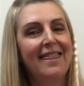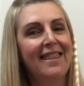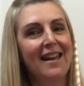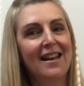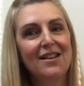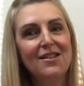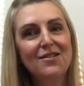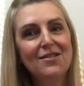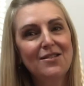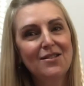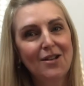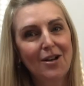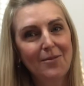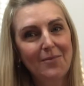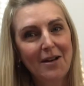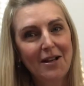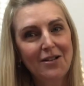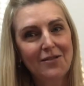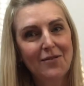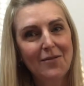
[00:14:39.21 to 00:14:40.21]
Thank you so
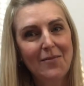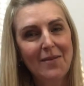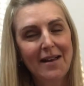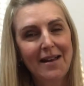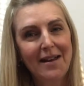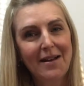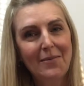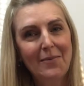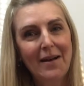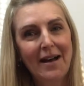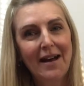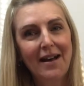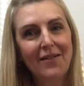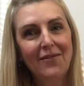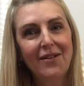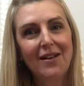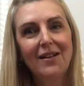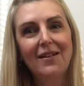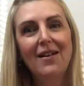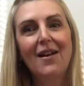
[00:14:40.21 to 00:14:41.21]
much for being a part
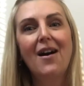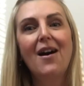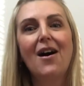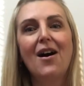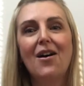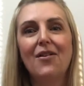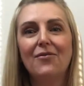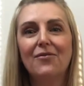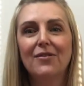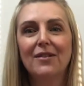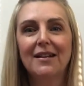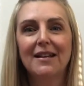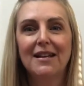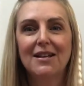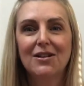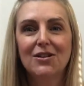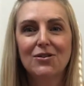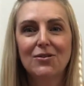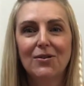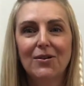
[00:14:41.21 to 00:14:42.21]
of it. I've really
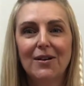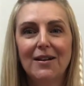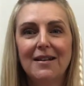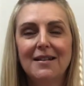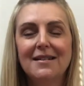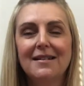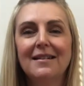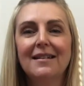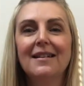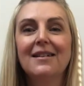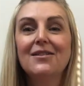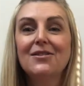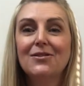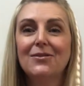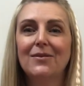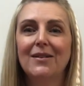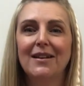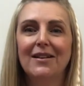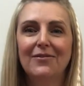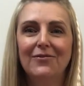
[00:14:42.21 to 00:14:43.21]
enjoyed
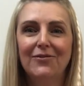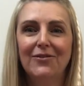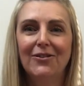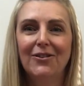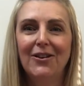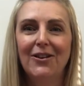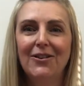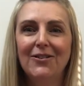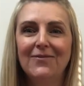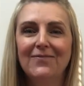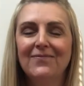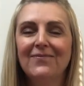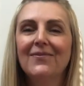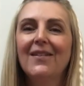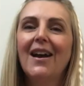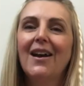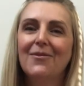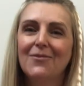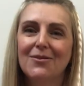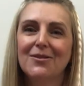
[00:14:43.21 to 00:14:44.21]
doing it for you.
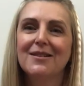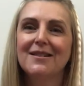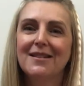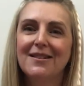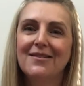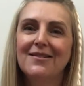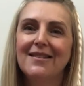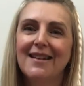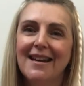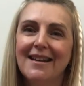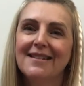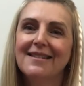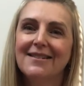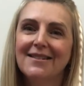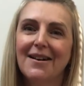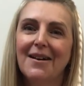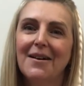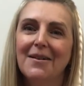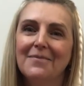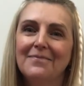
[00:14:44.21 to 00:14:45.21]
And we'll see you next
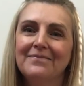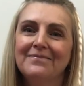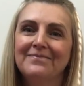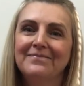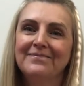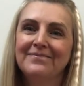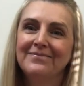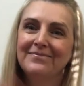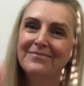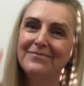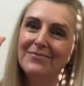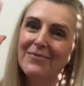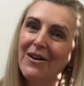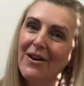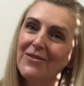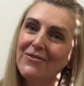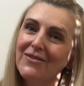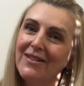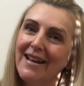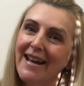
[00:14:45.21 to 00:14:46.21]
time.
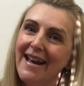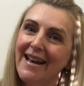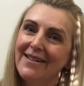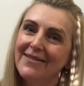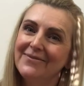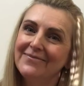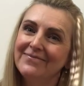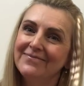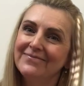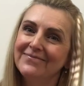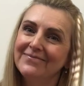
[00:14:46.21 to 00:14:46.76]
Bye for now.